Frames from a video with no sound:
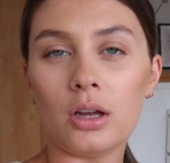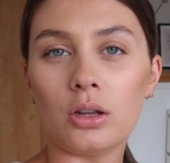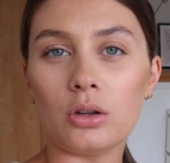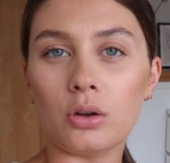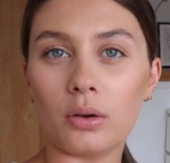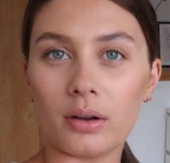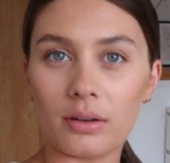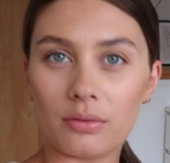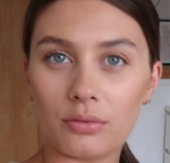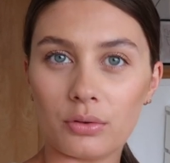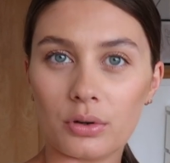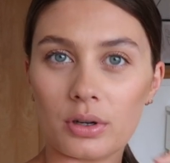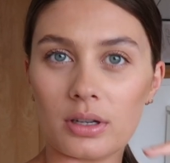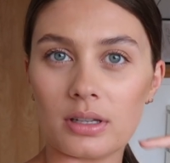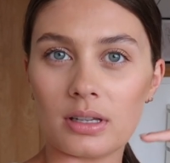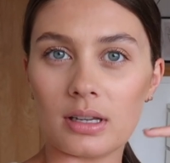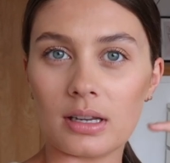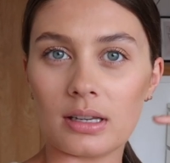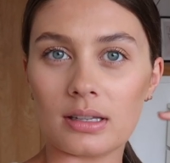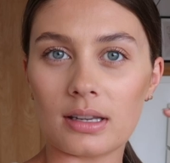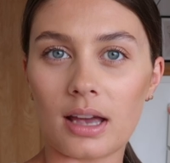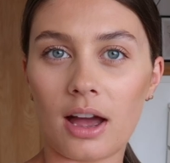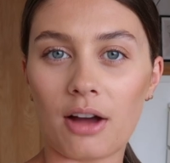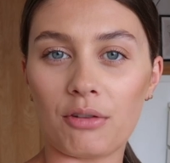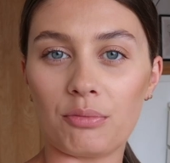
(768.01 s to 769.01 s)
your
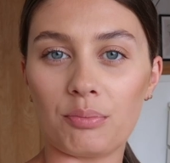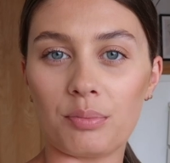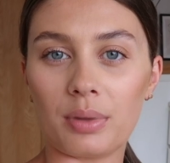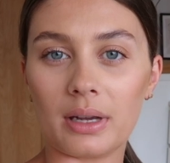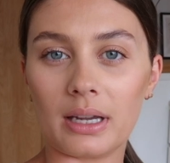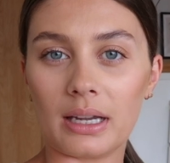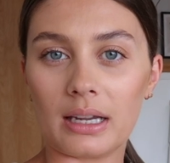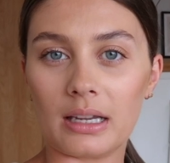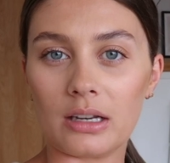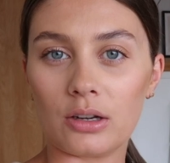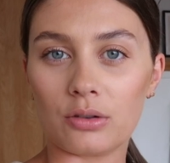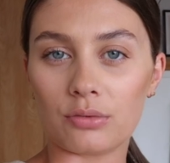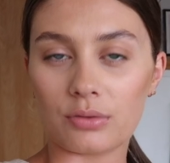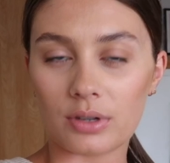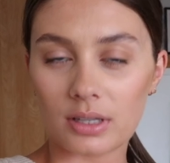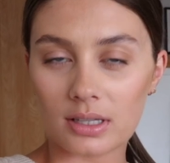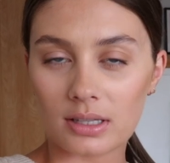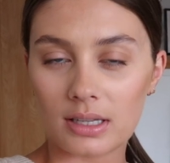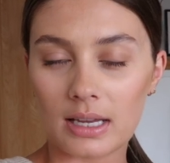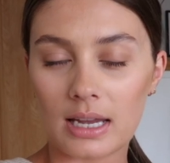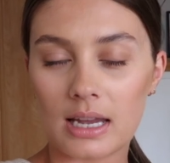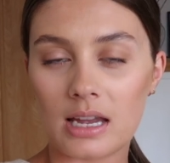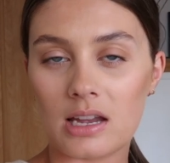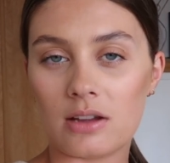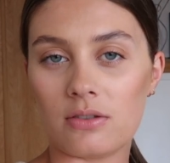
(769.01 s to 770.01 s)
invoices have been
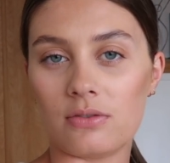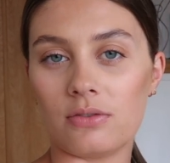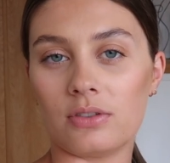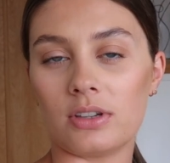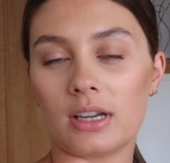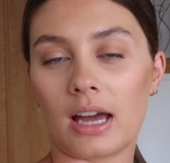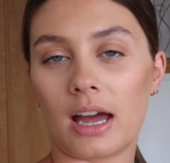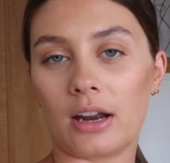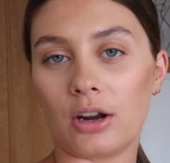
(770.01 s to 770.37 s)
received